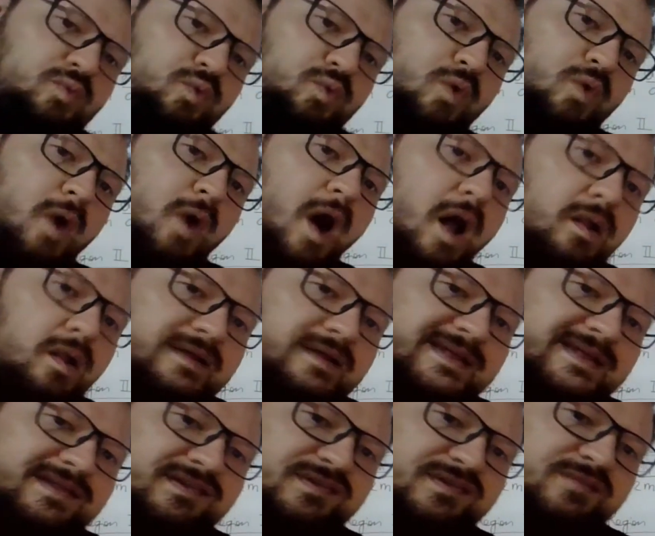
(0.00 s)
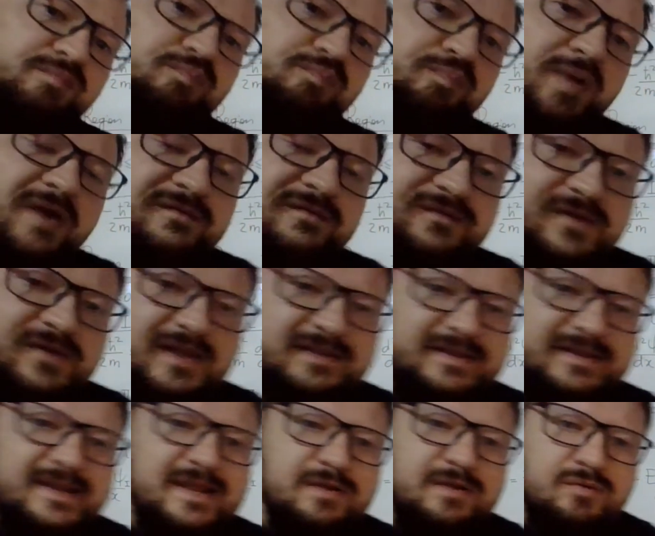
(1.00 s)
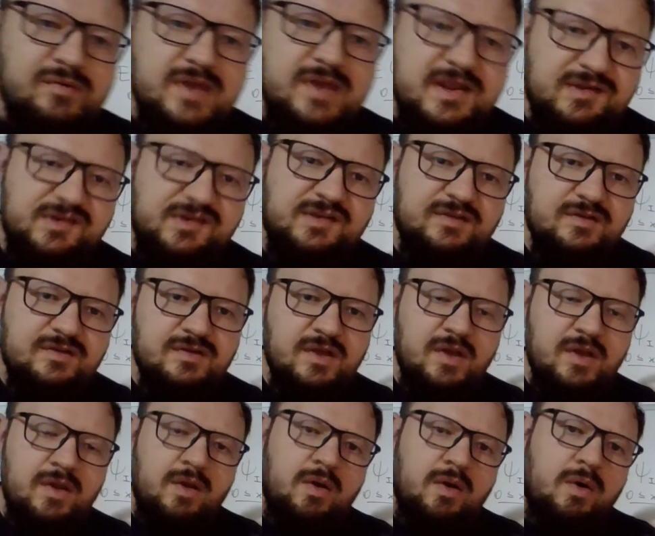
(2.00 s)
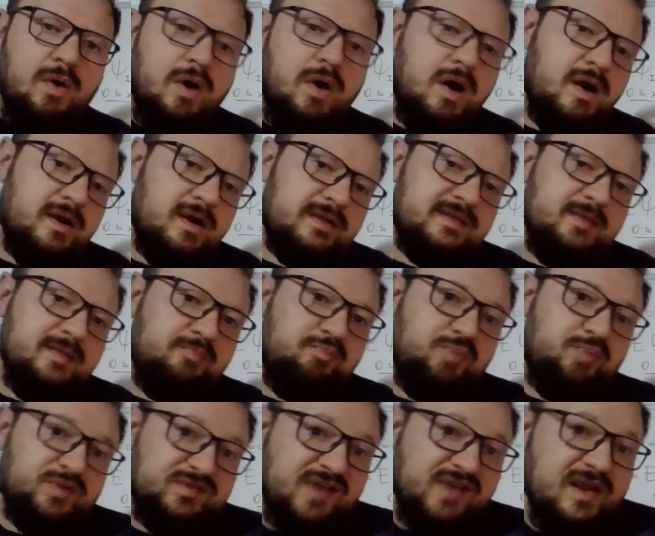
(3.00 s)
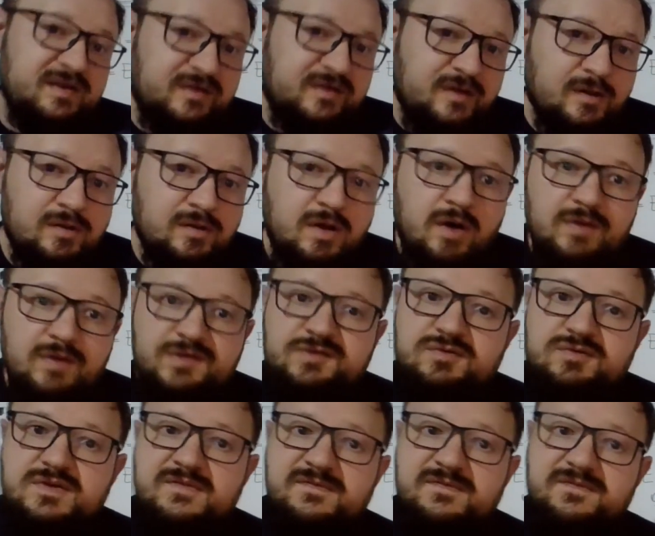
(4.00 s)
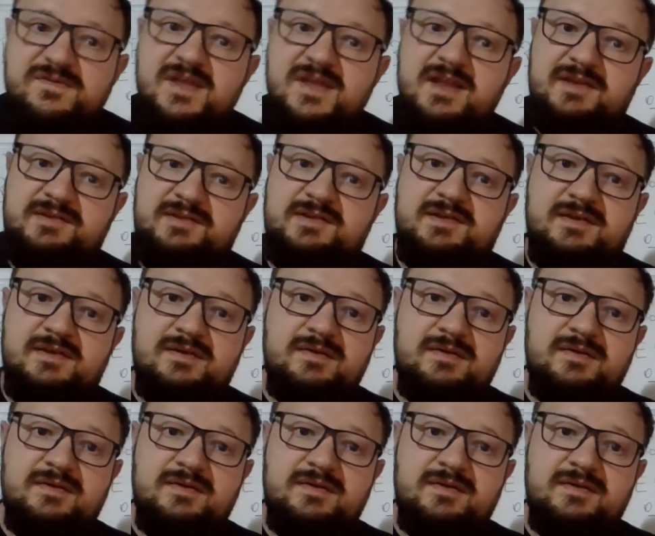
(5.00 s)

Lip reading: wall is perfectly rigid, or the potential goes to infinity,